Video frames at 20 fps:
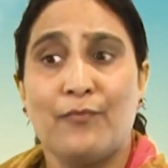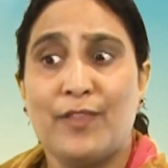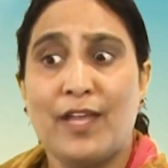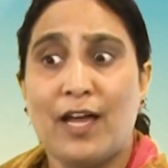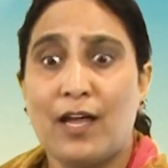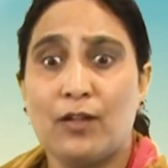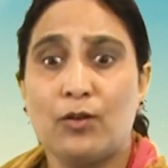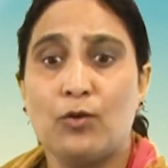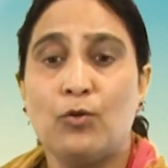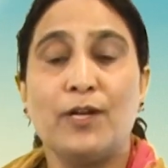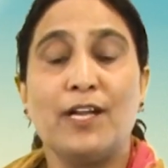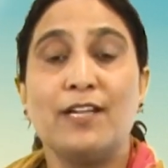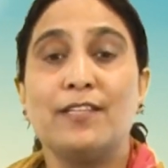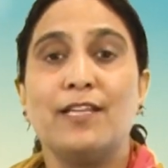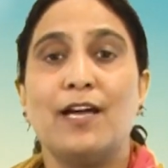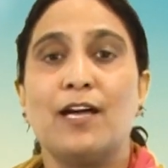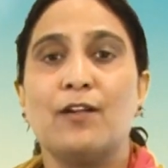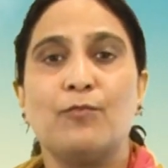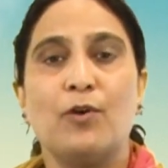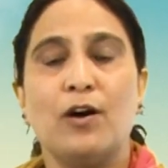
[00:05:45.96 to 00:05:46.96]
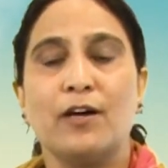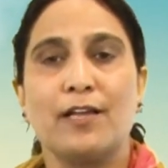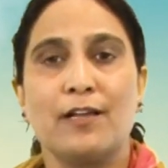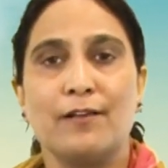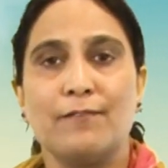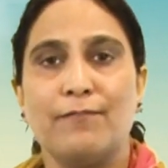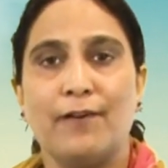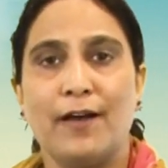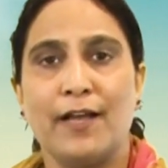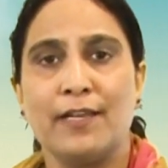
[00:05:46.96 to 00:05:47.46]
are good and they are working
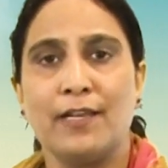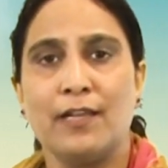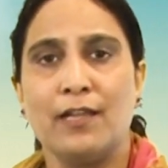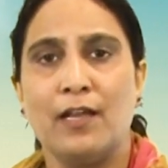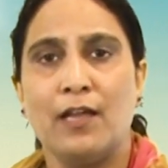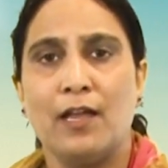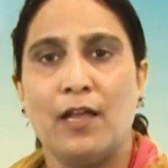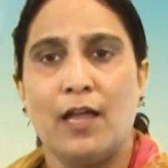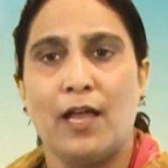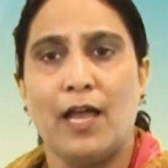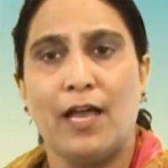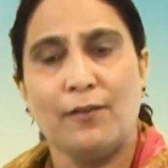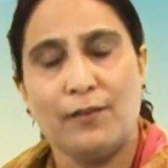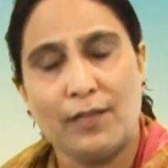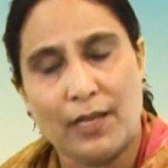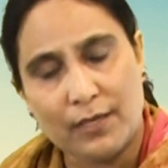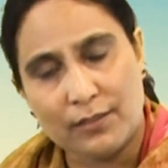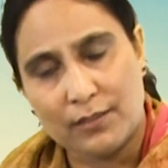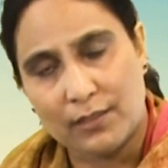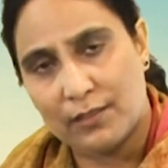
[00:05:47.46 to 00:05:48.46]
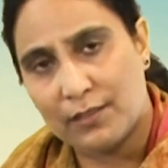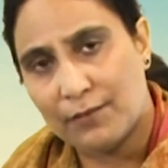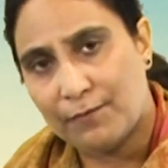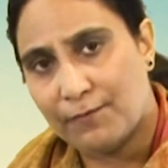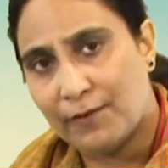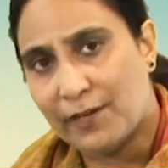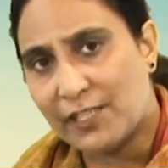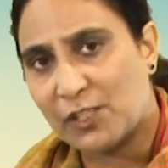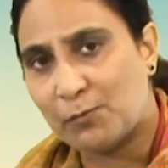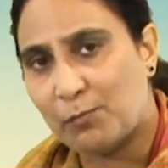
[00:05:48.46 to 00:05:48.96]
fine. And in the
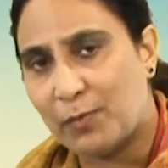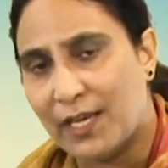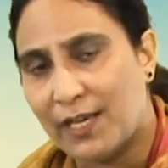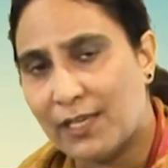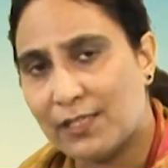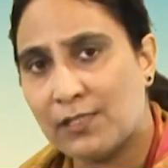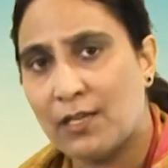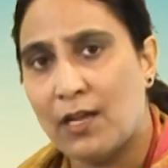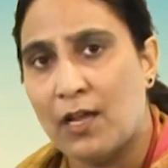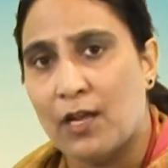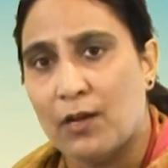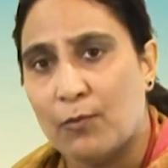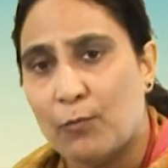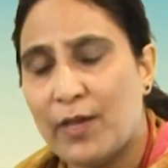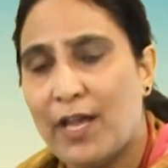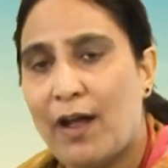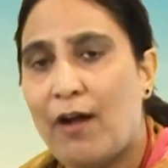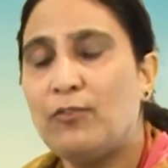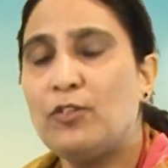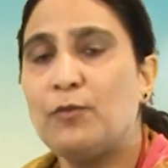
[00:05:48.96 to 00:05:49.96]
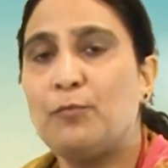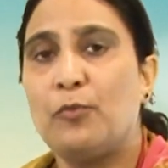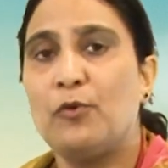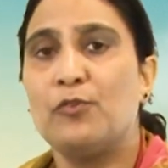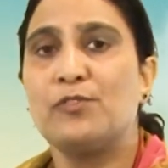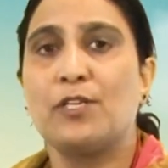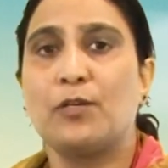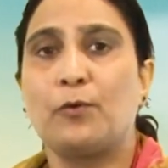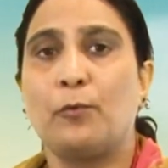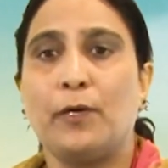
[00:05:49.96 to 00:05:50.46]
first place, we have to
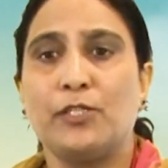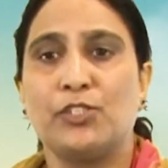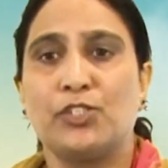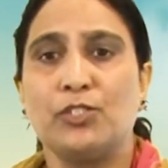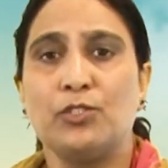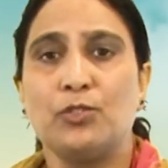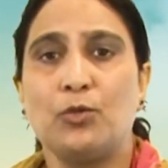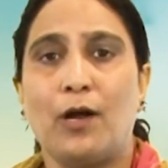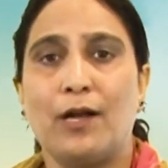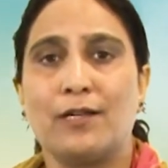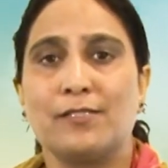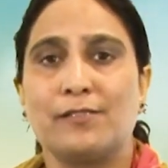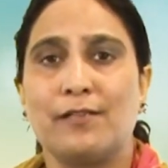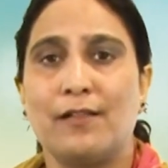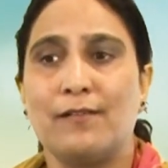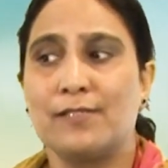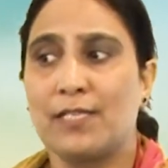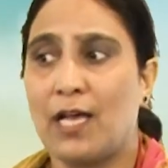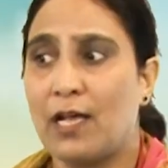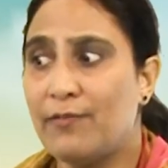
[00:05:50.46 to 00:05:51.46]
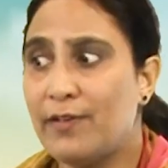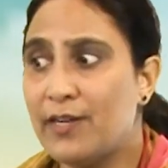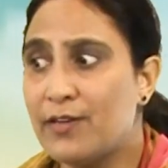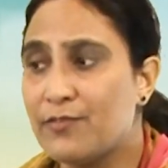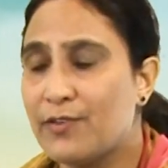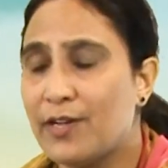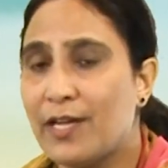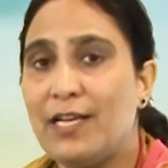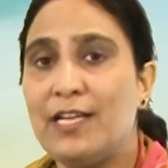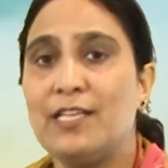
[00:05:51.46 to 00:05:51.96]
pose a question to ourselves: are we
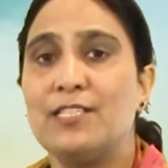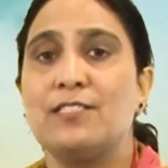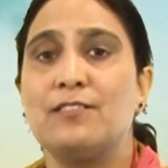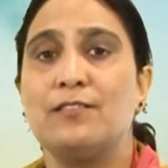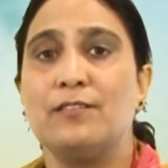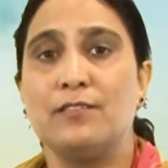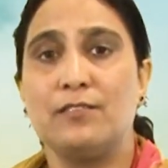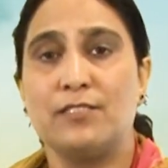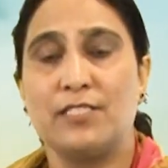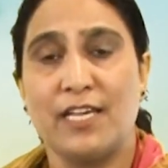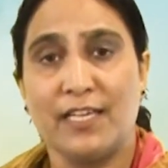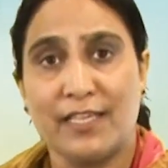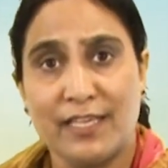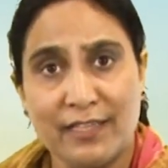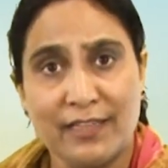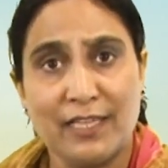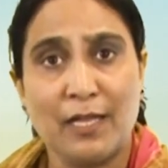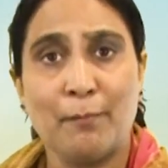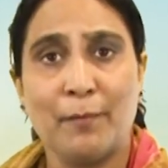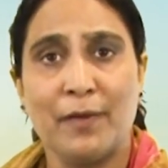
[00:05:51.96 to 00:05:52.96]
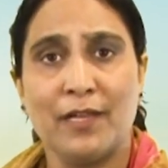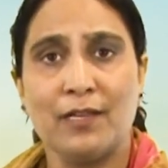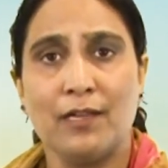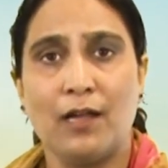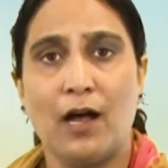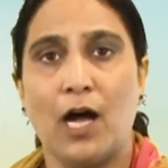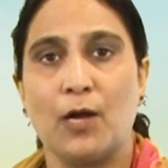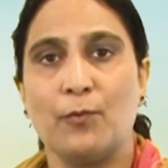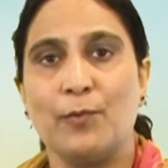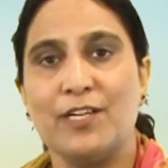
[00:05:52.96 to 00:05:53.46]
really taking them in?
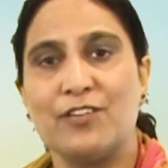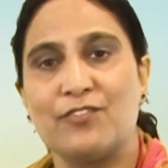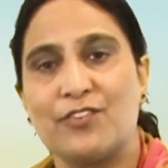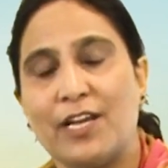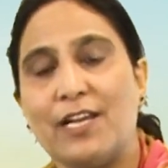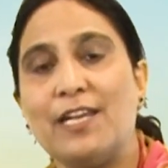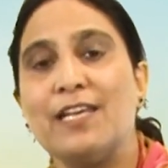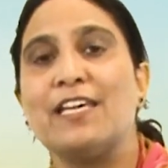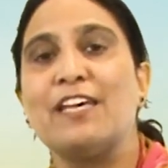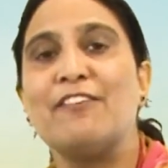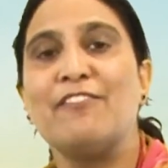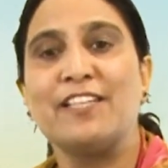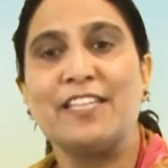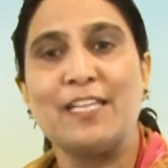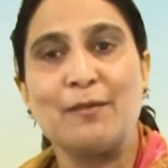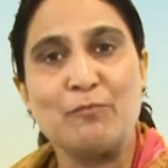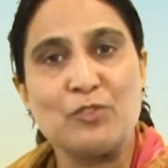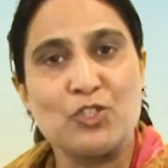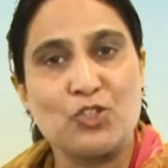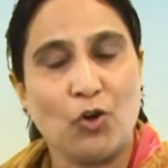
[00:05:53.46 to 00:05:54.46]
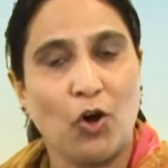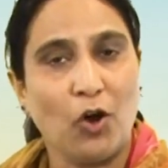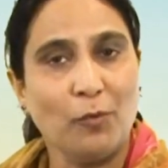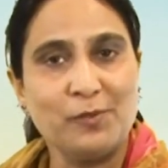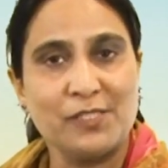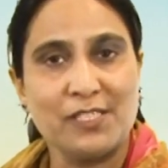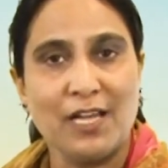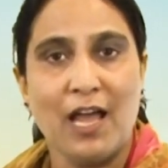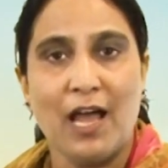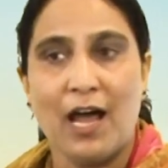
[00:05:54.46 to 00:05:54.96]
Are we really giving them
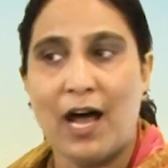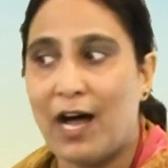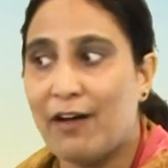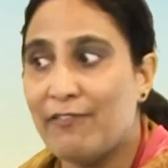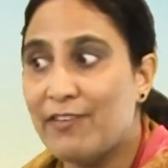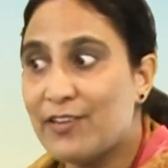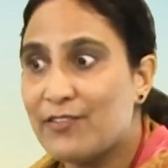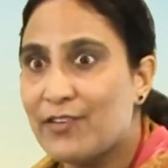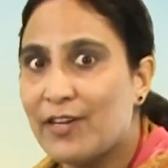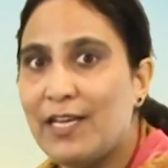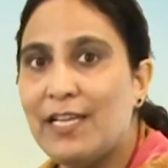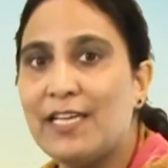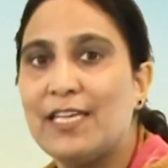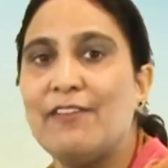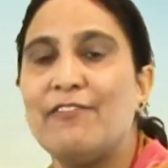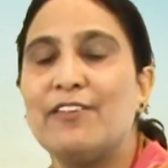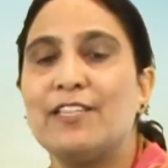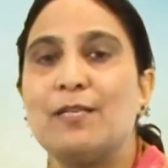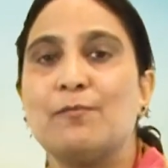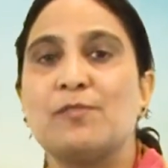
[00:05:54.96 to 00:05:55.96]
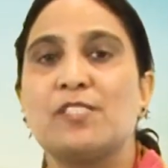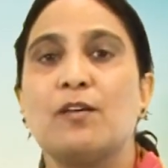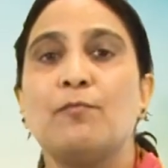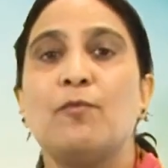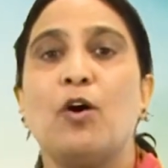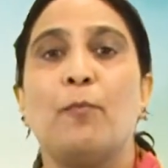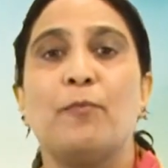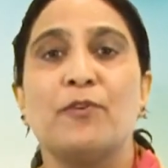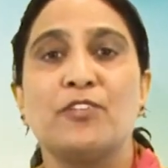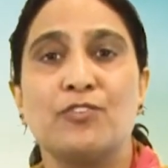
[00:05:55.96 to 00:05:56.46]
jobs? Are we really giving them some
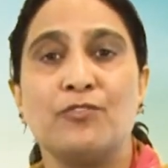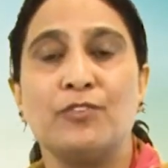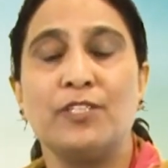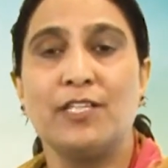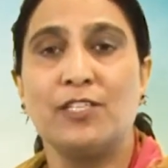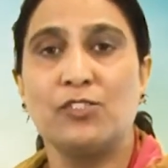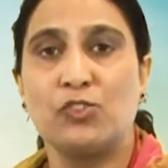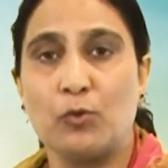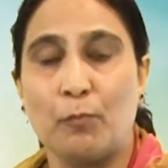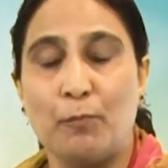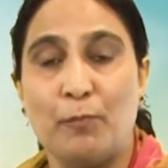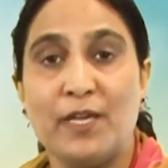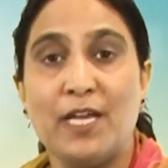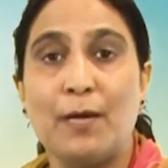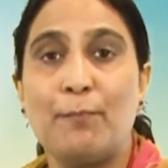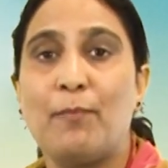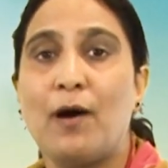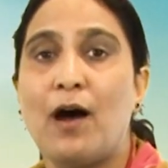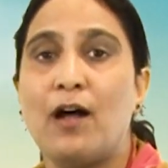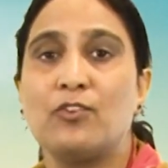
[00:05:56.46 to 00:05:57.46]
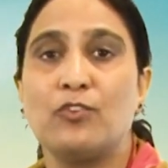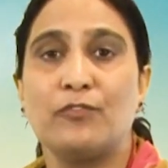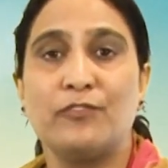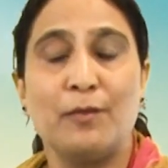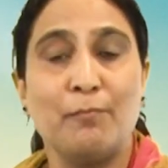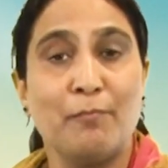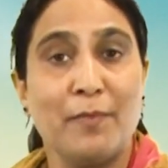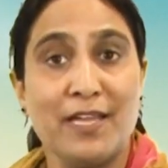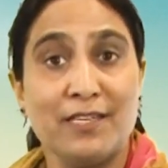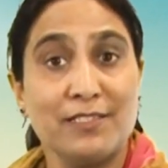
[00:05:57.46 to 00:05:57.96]
opportunities to be a part of the
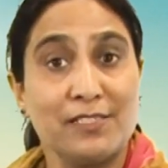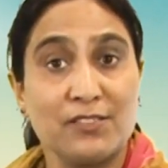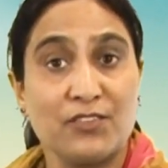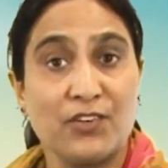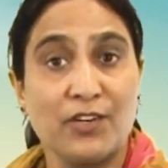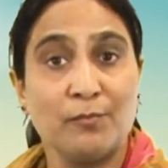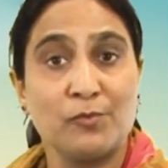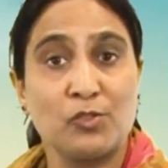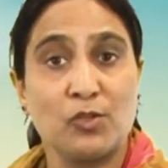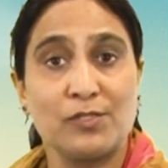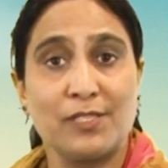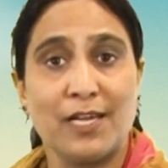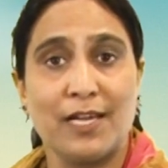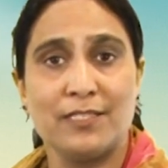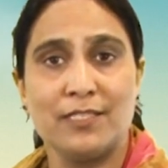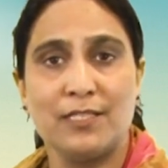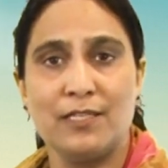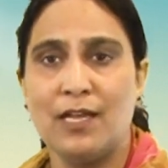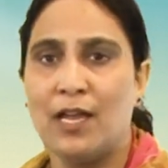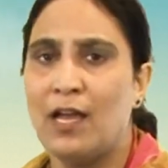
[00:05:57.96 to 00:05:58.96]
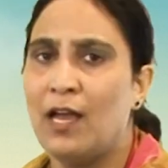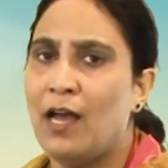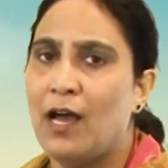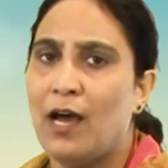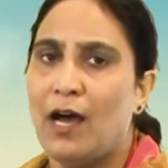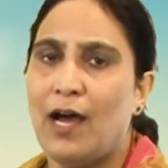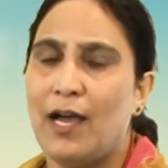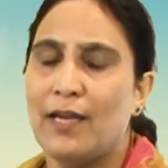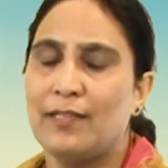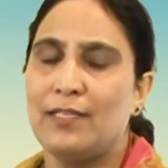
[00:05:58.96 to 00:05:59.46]
mainstream society?
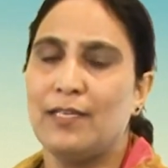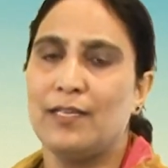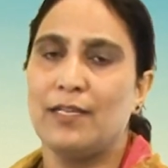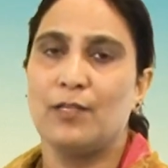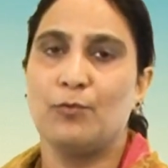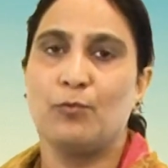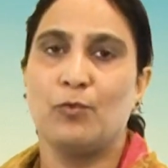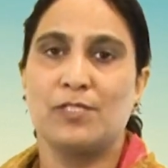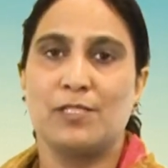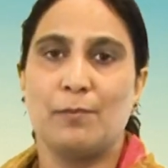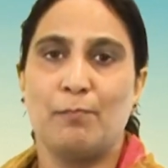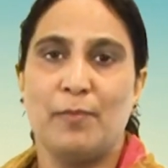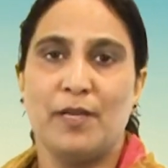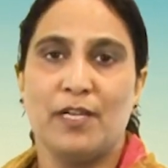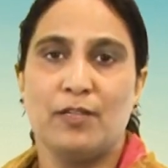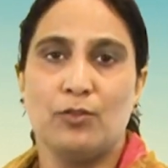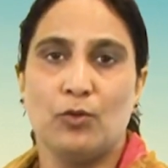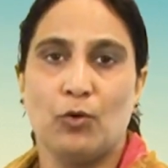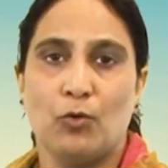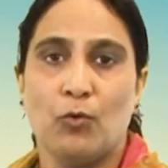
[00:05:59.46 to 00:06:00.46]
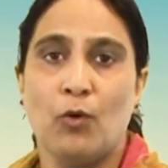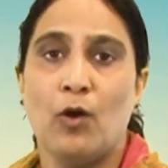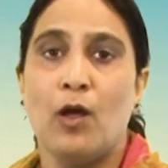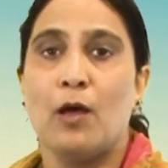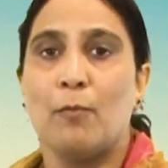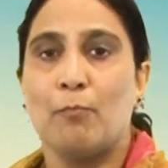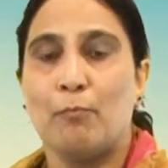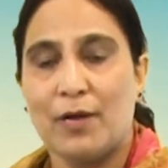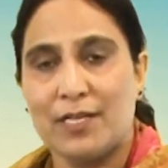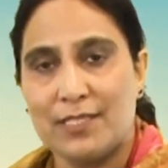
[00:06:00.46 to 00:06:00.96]
I think it was a big no.
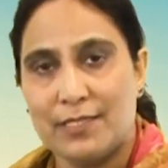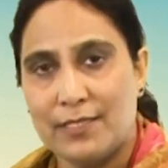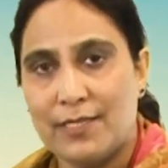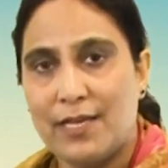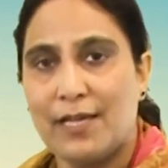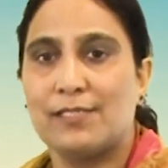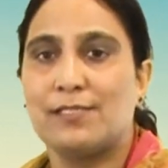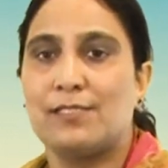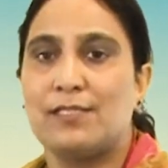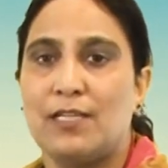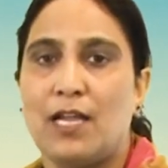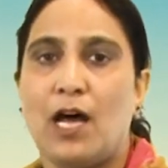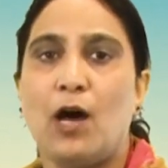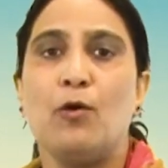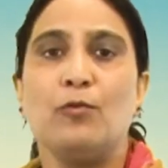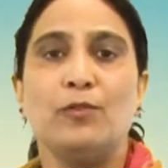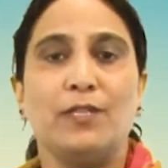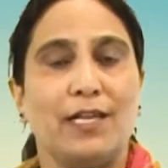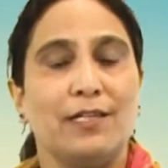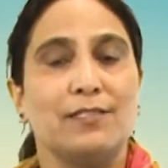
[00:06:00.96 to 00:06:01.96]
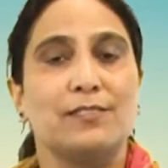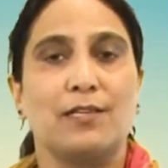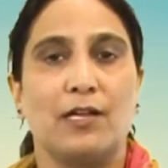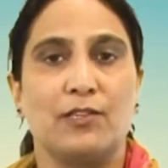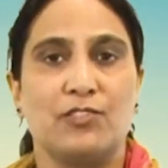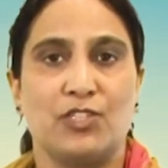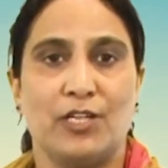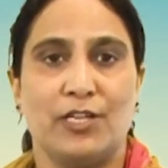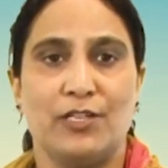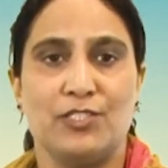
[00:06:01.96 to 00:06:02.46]
But yes, now things are
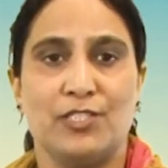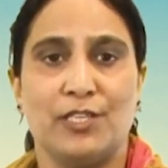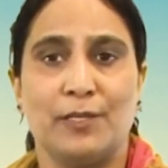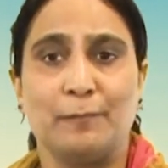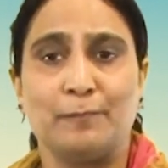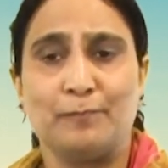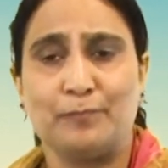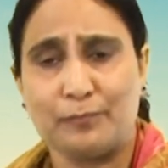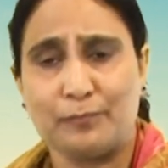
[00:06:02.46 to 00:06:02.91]
changing.